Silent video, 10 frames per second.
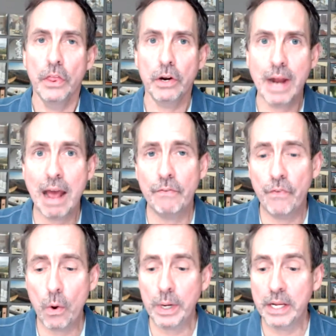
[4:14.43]
They're not
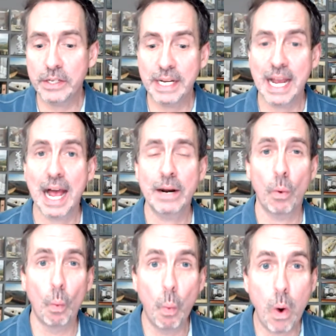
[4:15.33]
focusing on
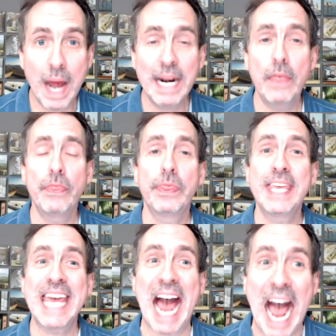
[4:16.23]
what
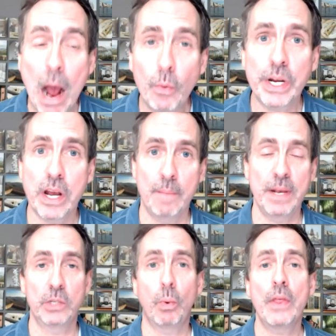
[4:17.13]
the
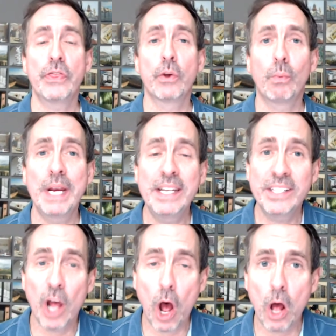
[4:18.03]
outcome is, what the
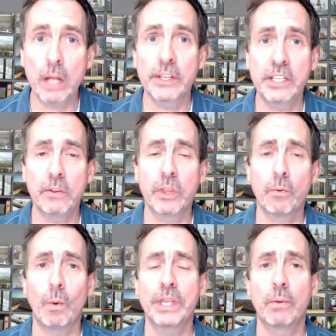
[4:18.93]

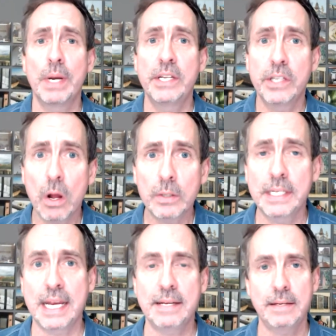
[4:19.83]

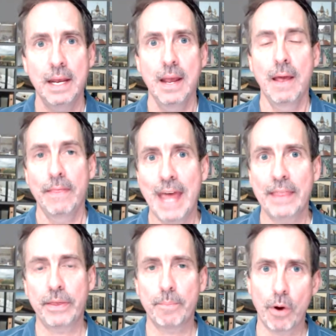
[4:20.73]
result is
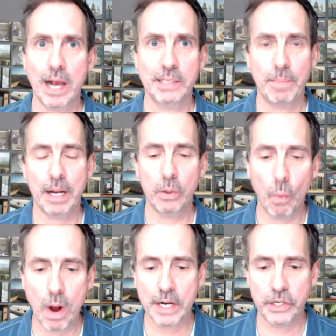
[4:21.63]
that the prospect
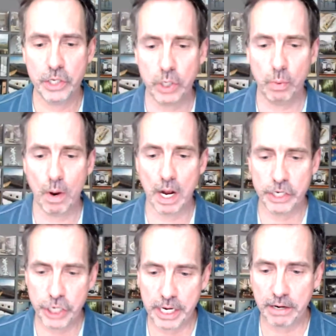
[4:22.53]
wants to
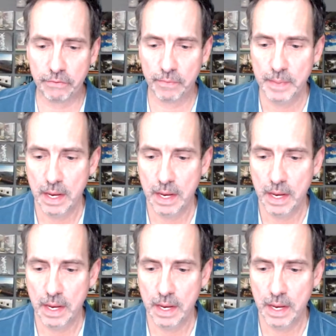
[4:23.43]
achieve.